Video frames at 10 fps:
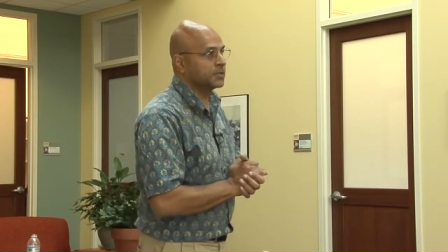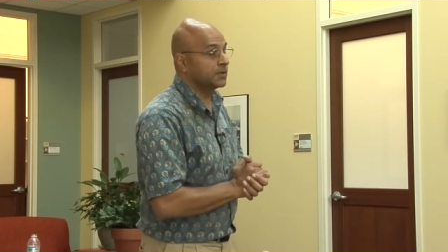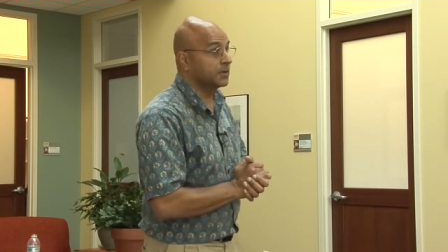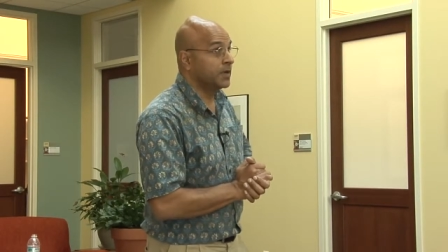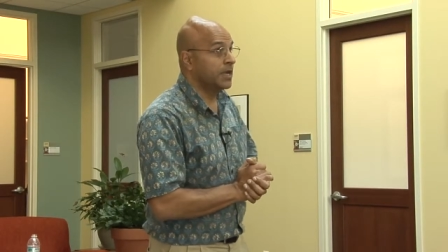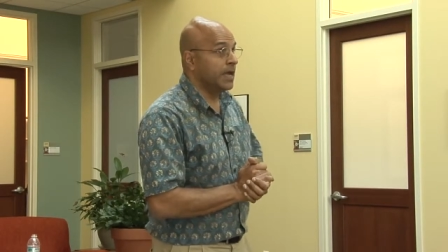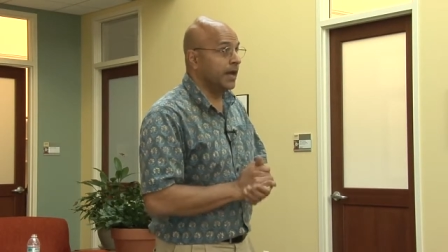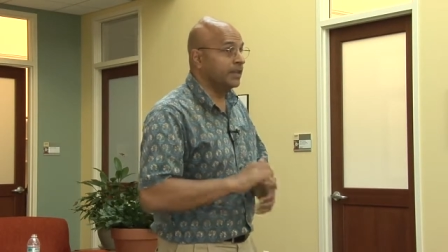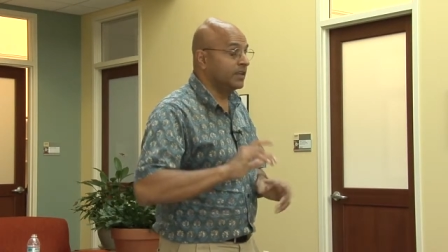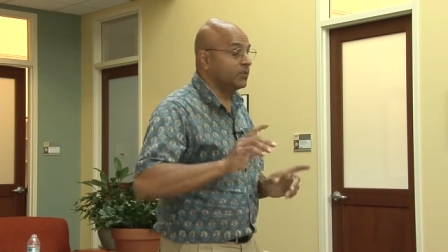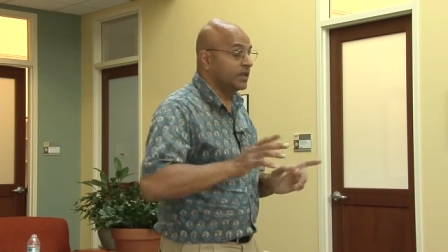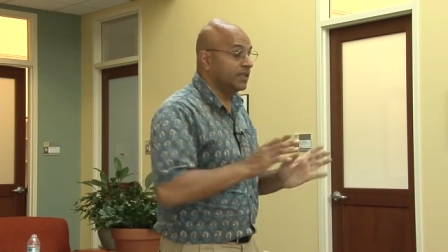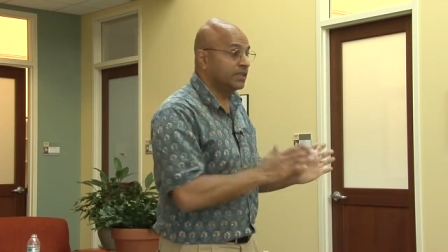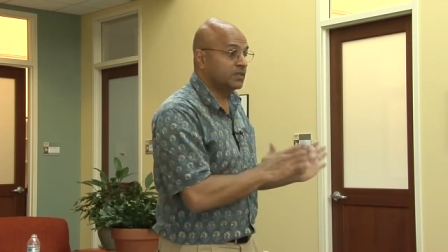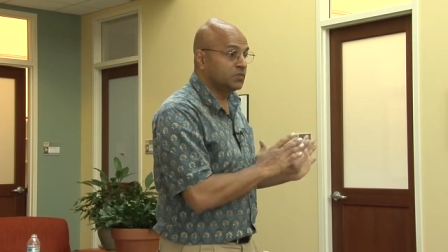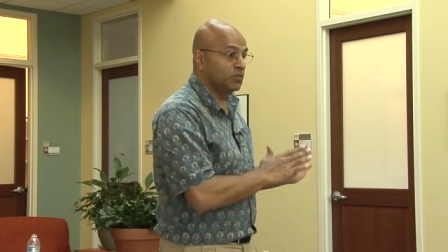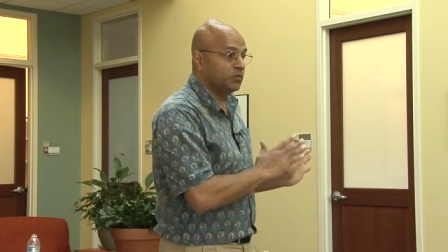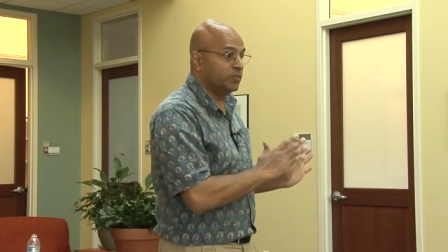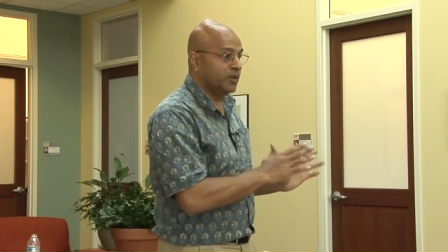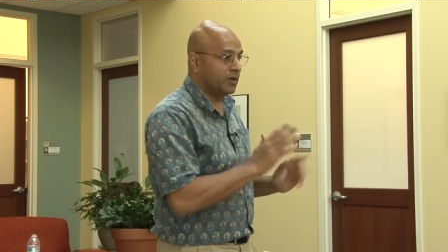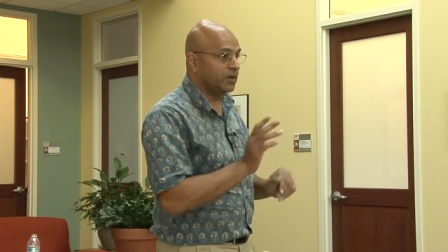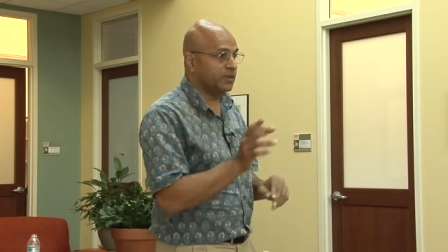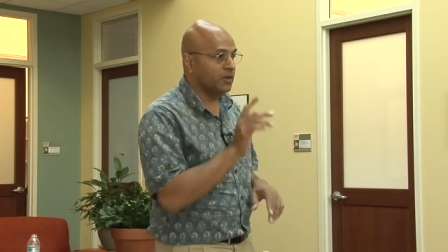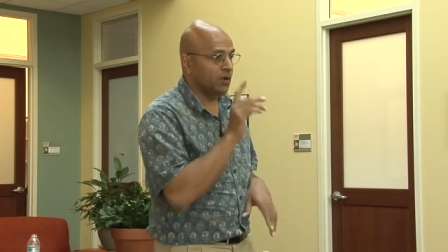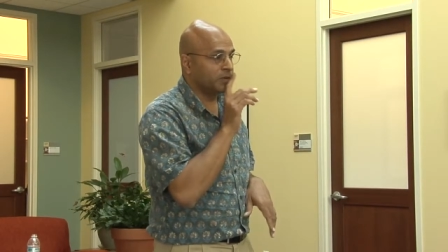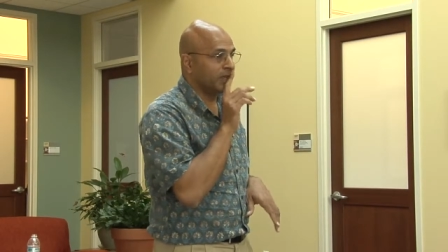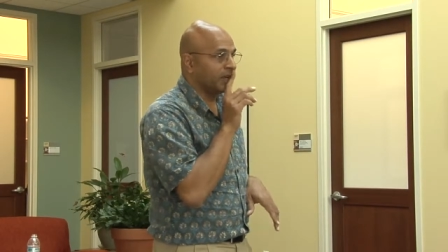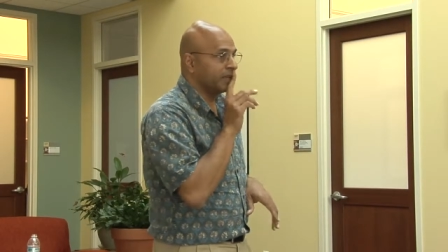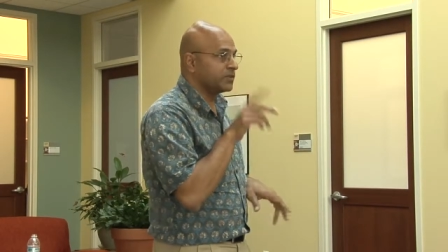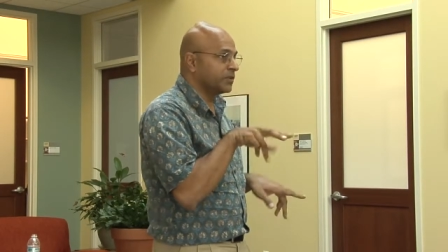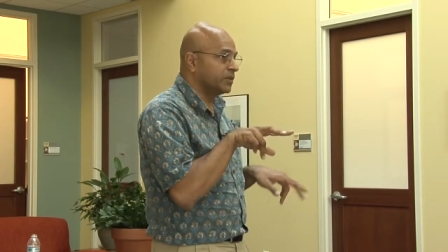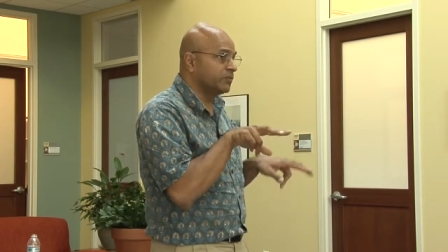So I think one needs to move beyond the nomenclature